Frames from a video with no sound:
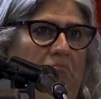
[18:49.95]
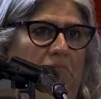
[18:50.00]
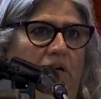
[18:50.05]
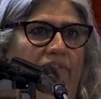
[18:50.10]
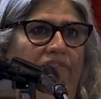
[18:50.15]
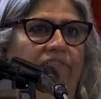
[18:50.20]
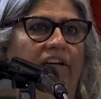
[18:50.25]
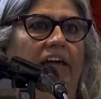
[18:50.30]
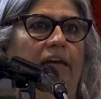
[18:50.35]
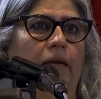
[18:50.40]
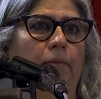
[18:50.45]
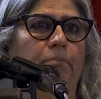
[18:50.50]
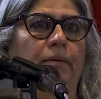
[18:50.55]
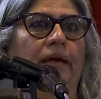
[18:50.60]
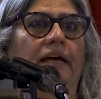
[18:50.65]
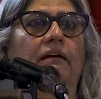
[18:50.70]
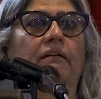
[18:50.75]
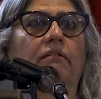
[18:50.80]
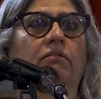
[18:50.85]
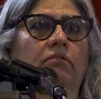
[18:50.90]
a very
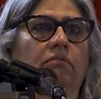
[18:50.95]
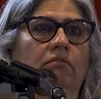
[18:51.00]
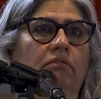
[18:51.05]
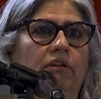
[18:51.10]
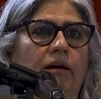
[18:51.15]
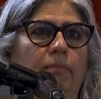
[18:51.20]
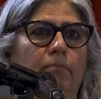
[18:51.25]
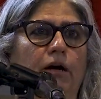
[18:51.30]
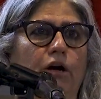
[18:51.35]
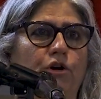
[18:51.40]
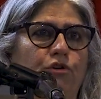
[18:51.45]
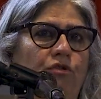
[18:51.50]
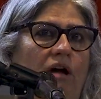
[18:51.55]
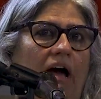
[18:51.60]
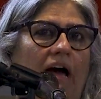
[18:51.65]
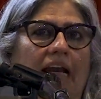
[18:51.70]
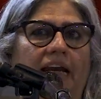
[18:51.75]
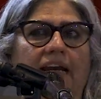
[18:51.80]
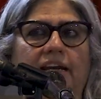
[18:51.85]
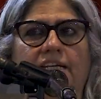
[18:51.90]
big criminal
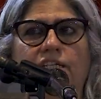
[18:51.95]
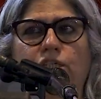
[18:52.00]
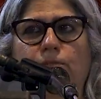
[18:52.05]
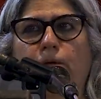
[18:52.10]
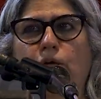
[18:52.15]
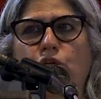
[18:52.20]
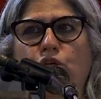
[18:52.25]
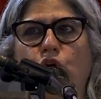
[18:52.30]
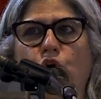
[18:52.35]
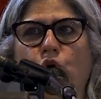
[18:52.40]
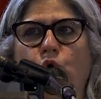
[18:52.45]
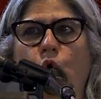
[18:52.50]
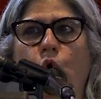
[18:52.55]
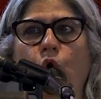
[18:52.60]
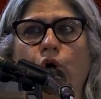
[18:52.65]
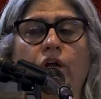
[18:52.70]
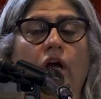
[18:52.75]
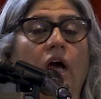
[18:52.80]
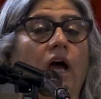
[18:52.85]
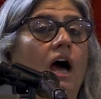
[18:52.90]
trial in the special
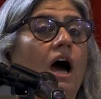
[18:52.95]
court.